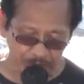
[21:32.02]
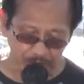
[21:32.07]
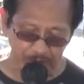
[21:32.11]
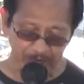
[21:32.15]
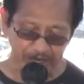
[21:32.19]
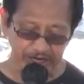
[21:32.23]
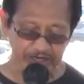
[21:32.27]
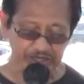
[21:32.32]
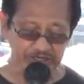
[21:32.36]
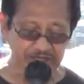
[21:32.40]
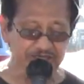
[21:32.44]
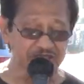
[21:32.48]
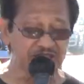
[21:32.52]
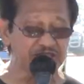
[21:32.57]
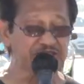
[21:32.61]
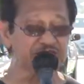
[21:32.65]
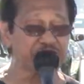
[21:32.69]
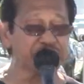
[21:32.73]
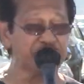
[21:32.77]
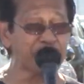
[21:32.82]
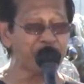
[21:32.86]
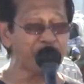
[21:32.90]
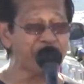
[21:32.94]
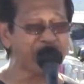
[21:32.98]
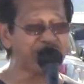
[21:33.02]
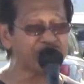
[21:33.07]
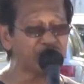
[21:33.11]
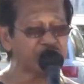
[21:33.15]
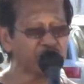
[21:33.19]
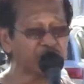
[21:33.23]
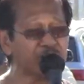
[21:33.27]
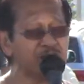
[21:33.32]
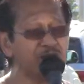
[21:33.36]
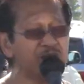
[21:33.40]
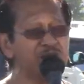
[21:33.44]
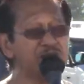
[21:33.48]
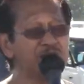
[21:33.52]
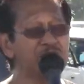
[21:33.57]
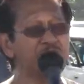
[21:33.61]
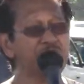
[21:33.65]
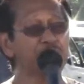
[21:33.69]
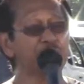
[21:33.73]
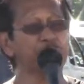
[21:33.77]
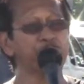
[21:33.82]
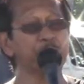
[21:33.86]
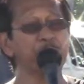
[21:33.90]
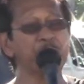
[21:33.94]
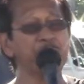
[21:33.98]
place, this is the mansion.
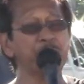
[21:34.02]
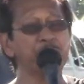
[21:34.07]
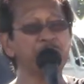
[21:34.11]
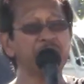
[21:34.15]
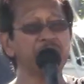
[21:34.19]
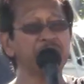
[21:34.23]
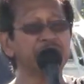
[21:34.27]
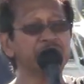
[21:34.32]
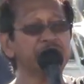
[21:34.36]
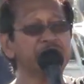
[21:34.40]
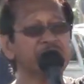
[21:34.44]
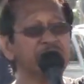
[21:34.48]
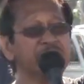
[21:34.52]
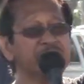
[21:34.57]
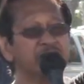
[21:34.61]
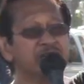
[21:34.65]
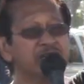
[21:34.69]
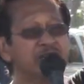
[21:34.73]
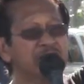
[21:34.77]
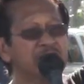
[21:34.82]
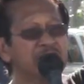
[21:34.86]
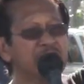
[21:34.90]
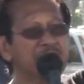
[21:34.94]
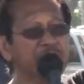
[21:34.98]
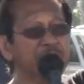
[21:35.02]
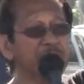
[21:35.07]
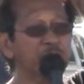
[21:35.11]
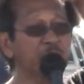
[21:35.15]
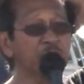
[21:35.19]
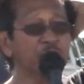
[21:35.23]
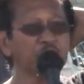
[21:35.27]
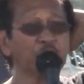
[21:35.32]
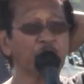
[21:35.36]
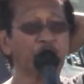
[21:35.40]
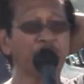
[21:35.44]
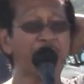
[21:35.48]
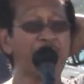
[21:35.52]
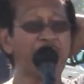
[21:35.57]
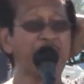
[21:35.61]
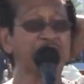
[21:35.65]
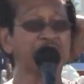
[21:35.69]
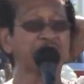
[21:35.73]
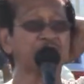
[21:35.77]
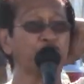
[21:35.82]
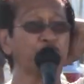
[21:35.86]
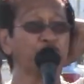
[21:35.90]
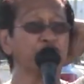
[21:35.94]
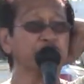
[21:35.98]
Remember in the uh, books of
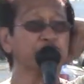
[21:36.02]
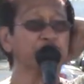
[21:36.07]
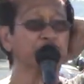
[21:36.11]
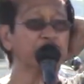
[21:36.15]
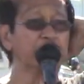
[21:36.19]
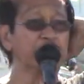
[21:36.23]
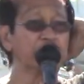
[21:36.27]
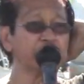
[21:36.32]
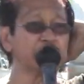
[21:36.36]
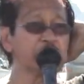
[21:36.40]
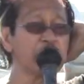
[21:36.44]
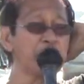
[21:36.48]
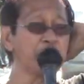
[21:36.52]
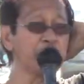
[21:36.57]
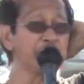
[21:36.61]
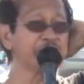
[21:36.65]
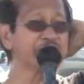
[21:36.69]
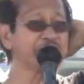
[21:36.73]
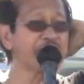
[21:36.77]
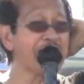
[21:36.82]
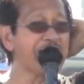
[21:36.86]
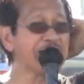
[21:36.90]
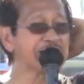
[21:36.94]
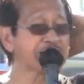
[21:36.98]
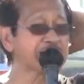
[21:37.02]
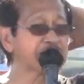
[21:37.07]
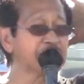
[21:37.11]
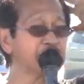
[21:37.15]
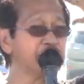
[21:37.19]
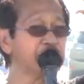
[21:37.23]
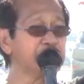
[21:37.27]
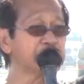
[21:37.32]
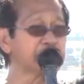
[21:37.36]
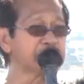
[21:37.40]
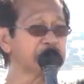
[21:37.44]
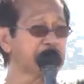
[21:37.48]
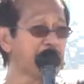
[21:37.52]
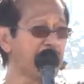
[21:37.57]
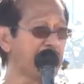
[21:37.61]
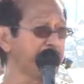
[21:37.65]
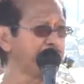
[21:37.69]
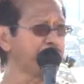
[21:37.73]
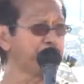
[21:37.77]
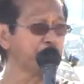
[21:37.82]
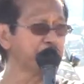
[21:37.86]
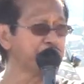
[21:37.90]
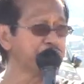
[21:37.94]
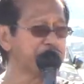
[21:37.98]
Acts when Thomas asked Jesus, I
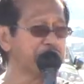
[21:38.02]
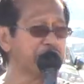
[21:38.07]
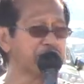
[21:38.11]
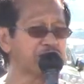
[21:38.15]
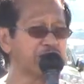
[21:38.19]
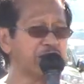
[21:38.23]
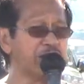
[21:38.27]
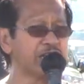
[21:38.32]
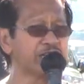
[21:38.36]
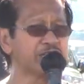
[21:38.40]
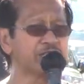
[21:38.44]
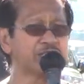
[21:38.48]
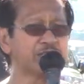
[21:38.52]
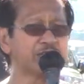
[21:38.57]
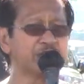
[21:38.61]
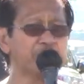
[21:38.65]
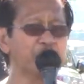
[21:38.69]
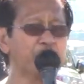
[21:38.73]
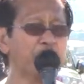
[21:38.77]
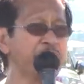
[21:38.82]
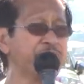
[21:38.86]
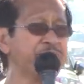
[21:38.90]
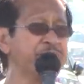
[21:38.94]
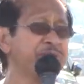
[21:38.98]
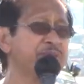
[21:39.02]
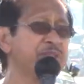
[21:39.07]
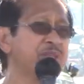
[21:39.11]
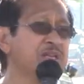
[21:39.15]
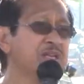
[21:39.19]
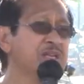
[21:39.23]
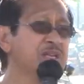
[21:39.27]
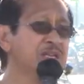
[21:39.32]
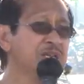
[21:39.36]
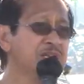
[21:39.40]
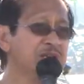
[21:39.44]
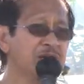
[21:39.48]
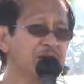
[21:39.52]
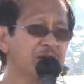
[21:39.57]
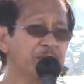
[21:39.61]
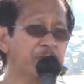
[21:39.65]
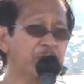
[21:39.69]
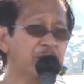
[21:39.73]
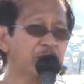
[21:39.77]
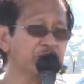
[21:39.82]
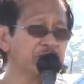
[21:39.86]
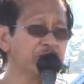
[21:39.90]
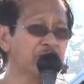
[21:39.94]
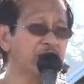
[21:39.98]
preached that last month
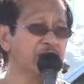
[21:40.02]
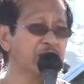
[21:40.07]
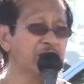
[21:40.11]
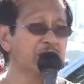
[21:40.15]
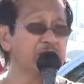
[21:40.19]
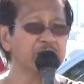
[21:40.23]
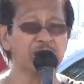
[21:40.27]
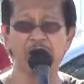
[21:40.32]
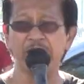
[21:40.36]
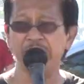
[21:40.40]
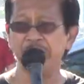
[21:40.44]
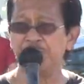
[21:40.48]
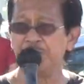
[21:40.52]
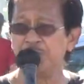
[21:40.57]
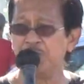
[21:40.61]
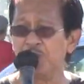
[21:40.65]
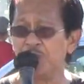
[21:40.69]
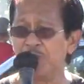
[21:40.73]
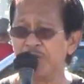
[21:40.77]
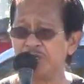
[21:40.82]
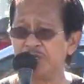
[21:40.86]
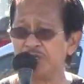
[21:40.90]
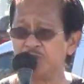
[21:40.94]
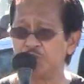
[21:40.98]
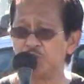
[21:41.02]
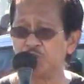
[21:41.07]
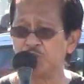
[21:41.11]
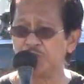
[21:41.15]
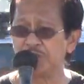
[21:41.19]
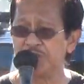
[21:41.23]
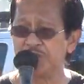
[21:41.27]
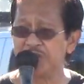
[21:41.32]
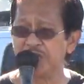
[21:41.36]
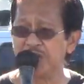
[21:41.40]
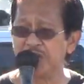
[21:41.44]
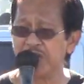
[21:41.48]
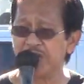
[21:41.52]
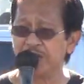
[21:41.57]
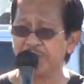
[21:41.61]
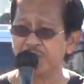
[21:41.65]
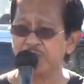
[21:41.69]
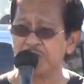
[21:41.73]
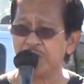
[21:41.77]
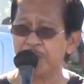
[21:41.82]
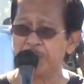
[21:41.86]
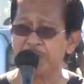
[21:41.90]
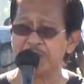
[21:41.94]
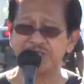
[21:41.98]
about uh, I am the way, the truth, and the
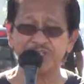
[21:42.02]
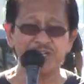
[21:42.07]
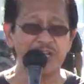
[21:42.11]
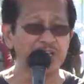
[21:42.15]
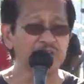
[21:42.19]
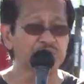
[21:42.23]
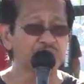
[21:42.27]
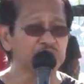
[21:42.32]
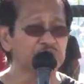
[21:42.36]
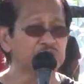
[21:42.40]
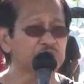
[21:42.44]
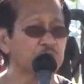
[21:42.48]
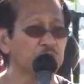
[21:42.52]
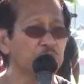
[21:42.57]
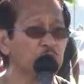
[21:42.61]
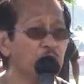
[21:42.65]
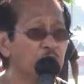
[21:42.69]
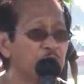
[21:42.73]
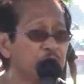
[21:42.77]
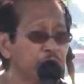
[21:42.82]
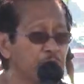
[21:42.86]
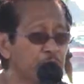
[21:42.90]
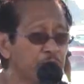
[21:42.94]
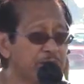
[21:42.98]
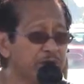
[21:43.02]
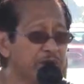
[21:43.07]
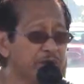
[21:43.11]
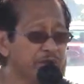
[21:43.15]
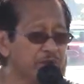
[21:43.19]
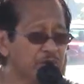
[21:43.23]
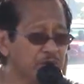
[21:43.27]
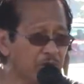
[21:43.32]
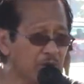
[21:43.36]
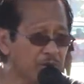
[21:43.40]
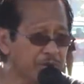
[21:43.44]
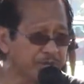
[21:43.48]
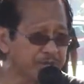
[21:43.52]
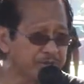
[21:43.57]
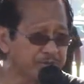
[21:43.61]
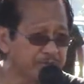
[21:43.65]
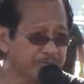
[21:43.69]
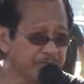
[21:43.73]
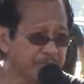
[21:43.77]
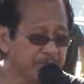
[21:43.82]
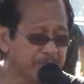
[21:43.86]
life. Thomas asked Jesus, Lord, where are you going?